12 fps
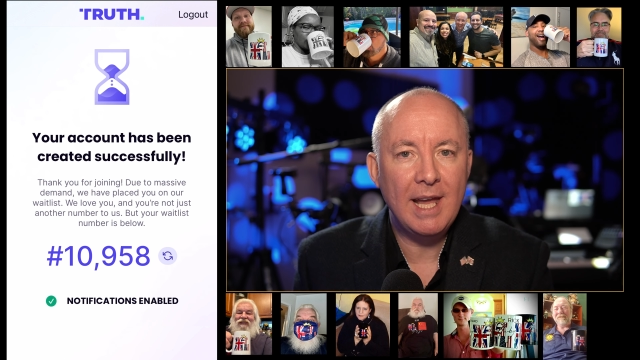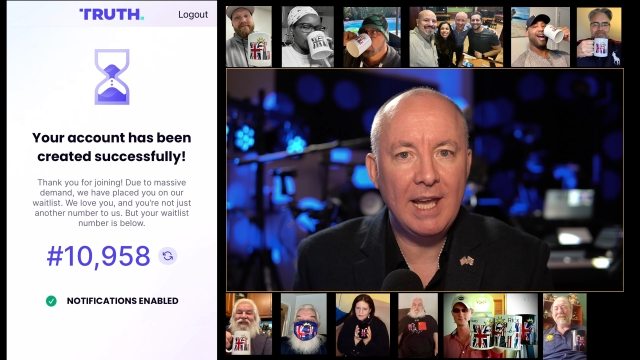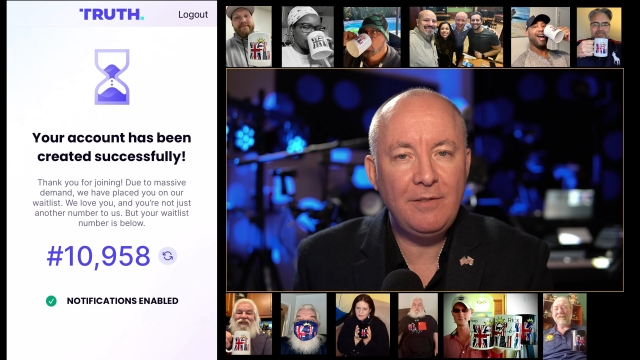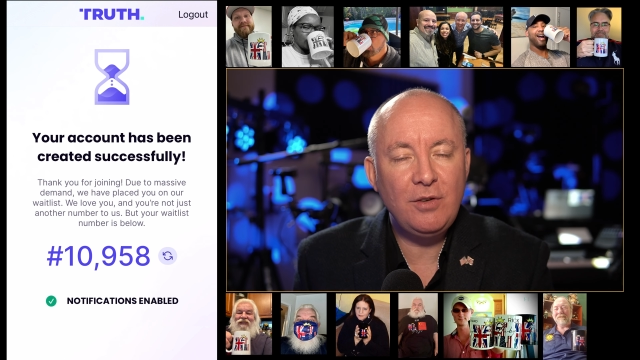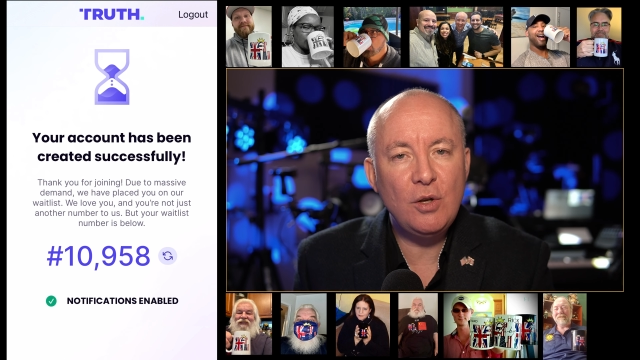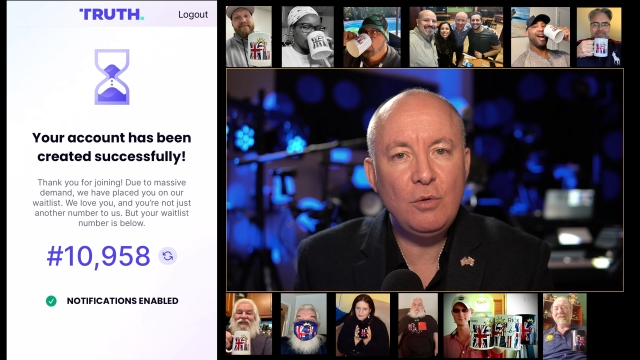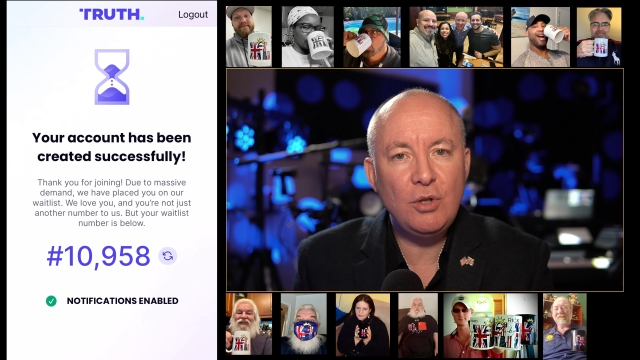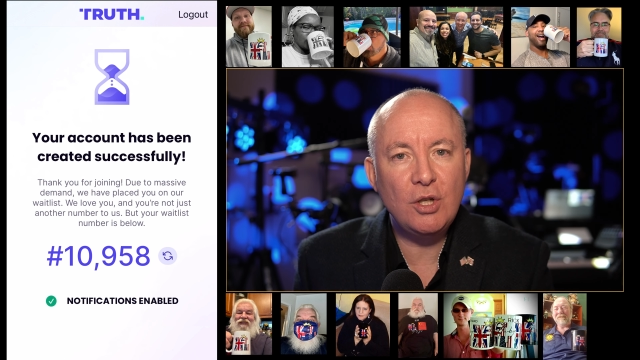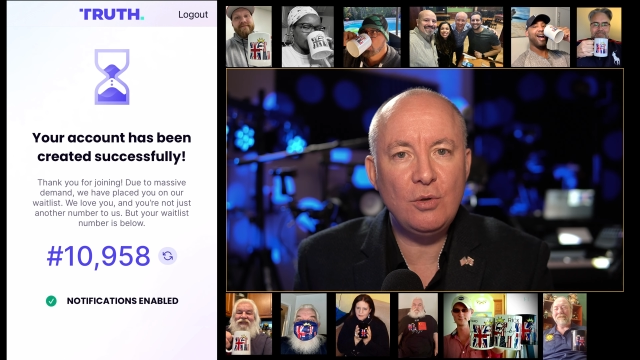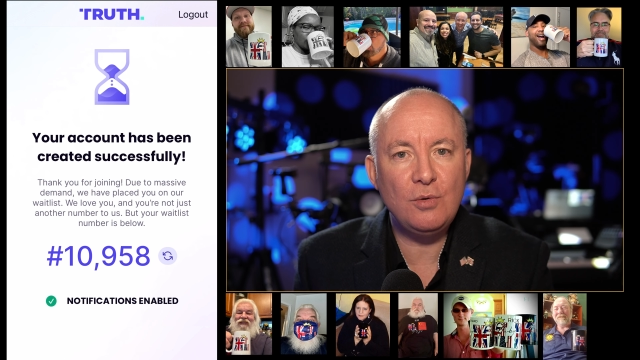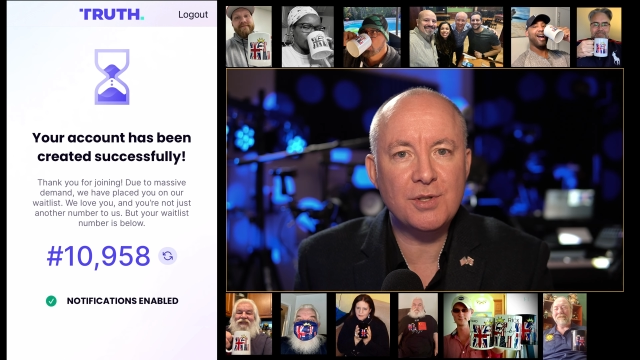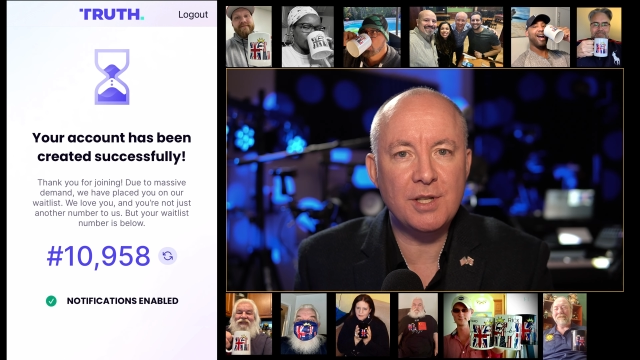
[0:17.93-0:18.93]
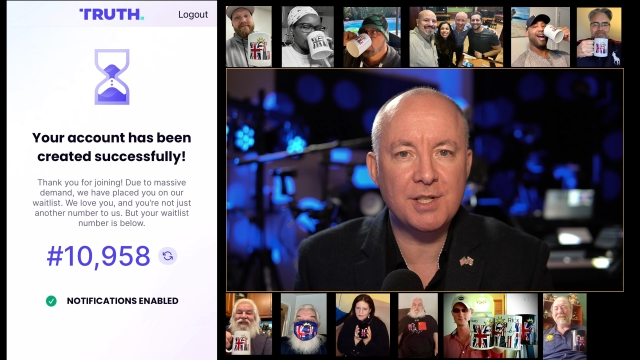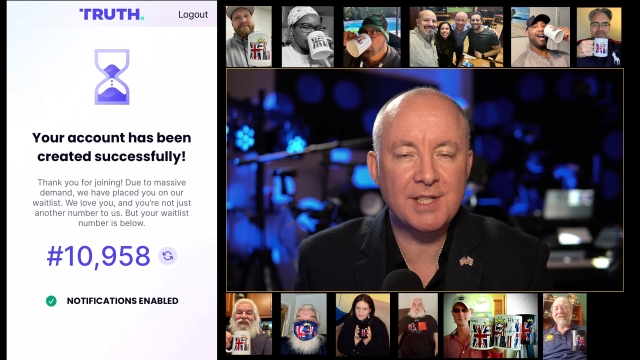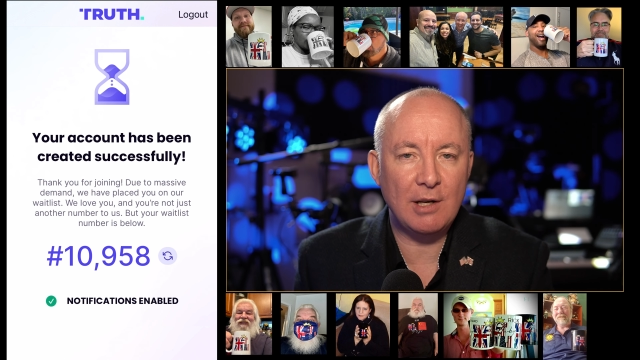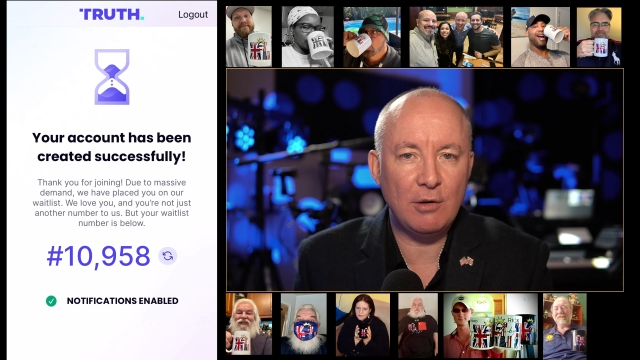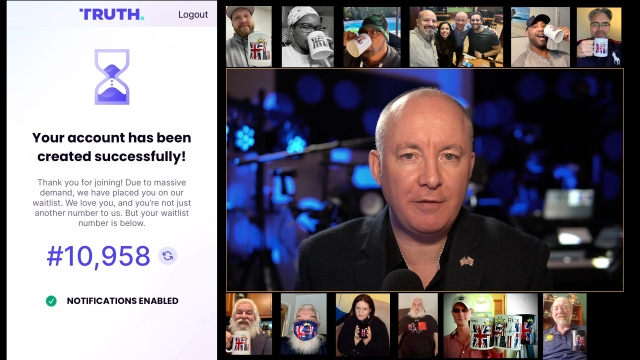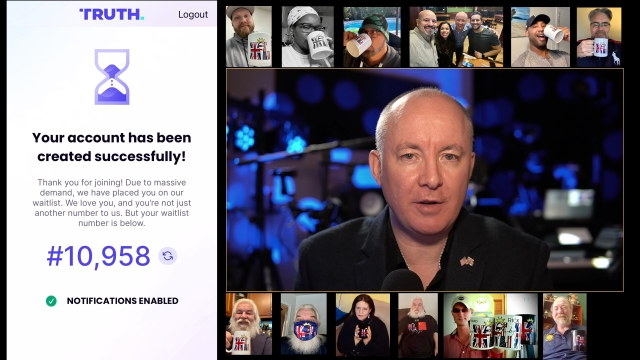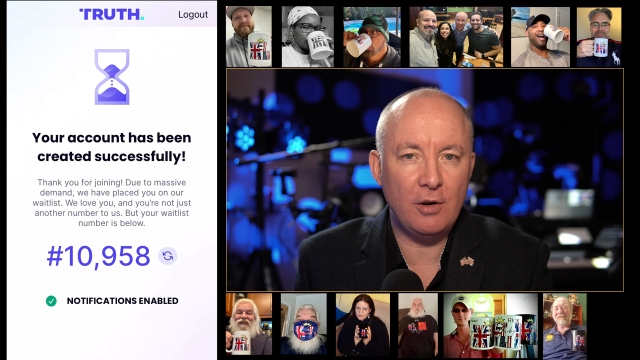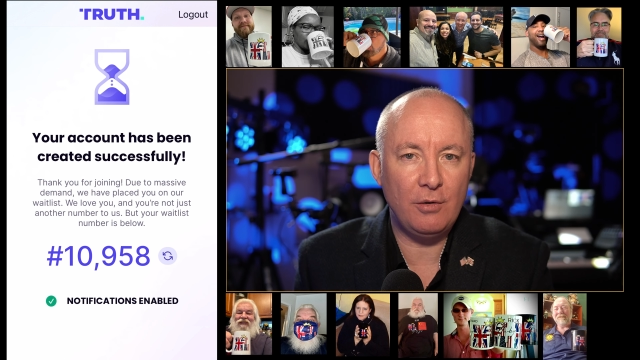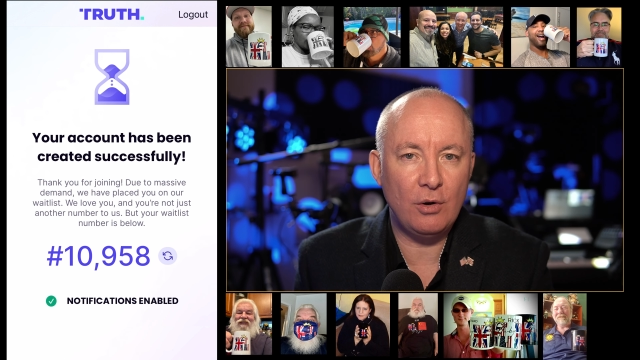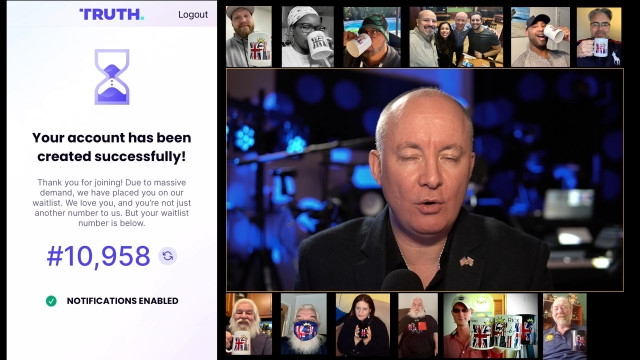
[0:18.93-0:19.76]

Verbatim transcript: If you use the cell phone